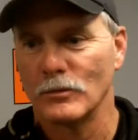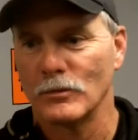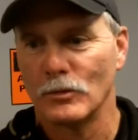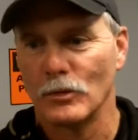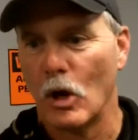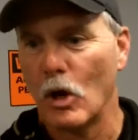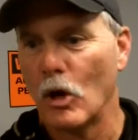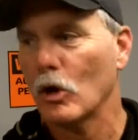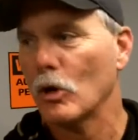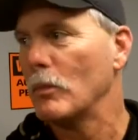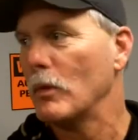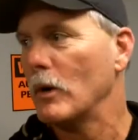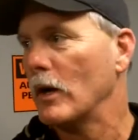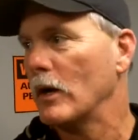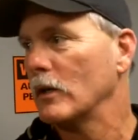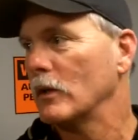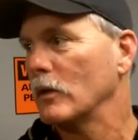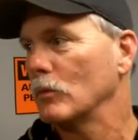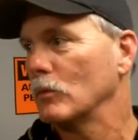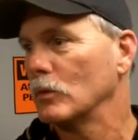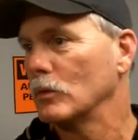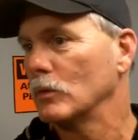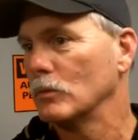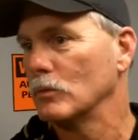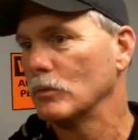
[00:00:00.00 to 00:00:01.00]
talk about it,
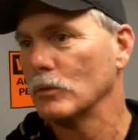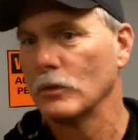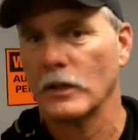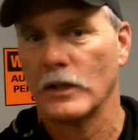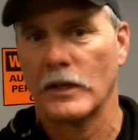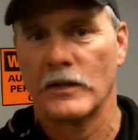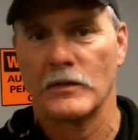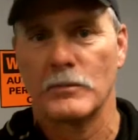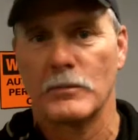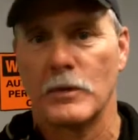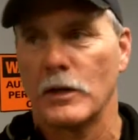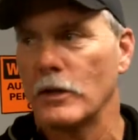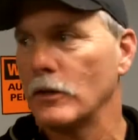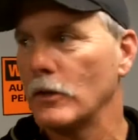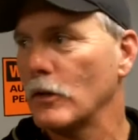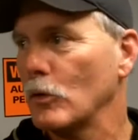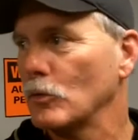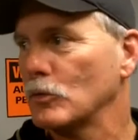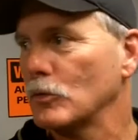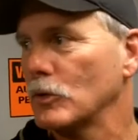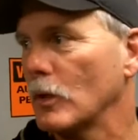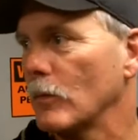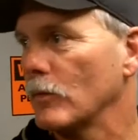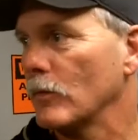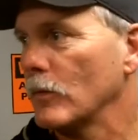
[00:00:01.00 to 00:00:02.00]
we'll let everybody know
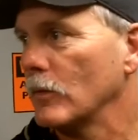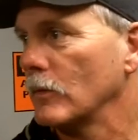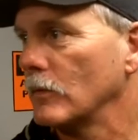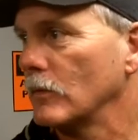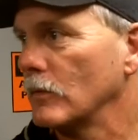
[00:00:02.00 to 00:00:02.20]
something.